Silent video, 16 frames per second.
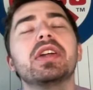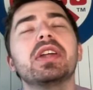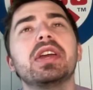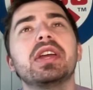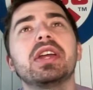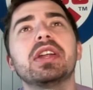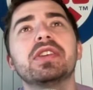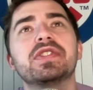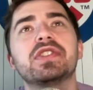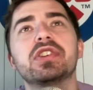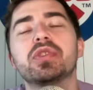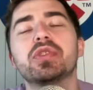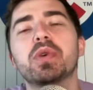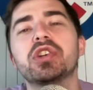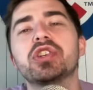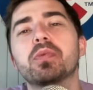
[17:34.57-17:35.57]
in a
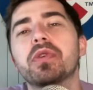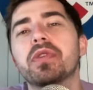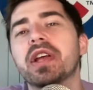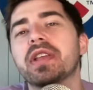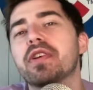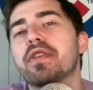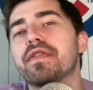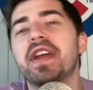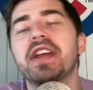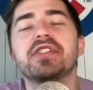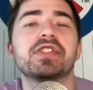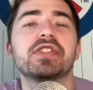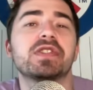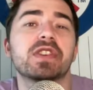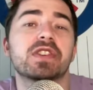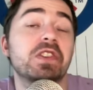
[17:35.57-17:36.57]
situation where like their fans
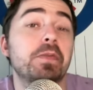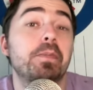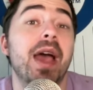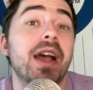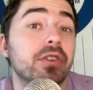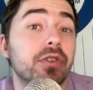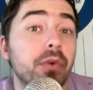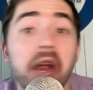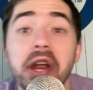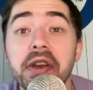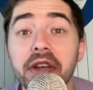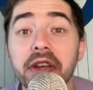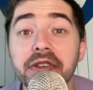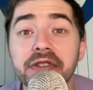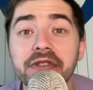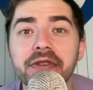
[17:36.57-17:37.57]
just expect
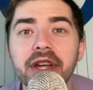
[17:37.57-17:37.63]
greatness,